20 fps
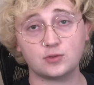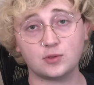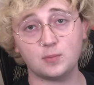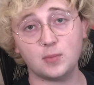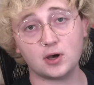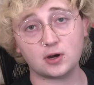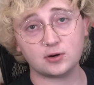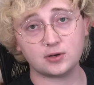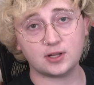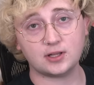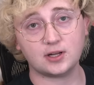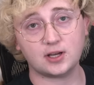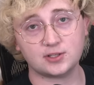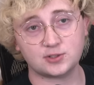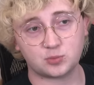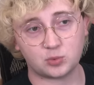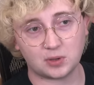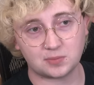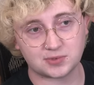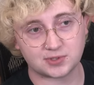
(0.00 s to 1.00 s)
The Modern Day
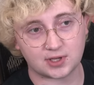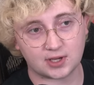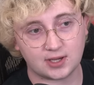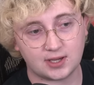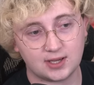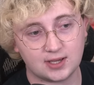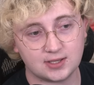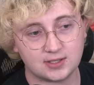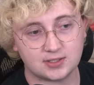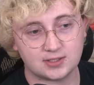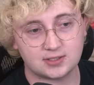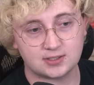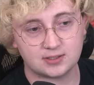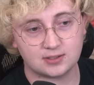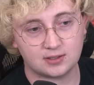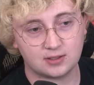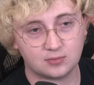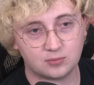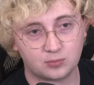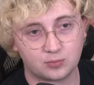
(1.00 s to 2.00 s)
Knight's website is
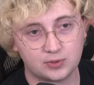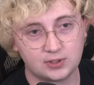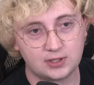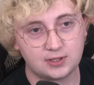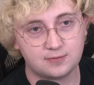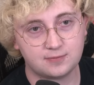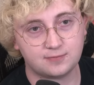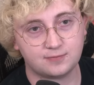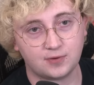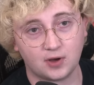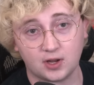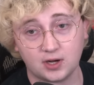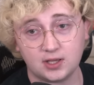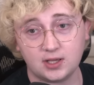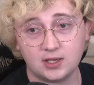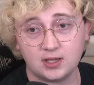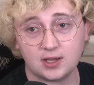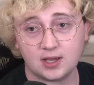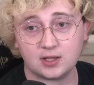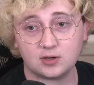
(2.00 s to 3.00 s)
really
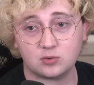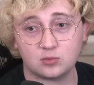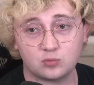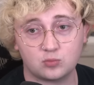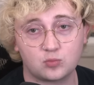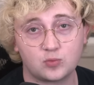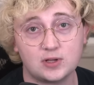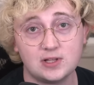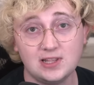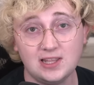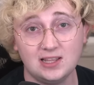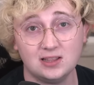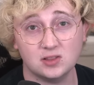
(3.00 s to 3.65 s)
funny and really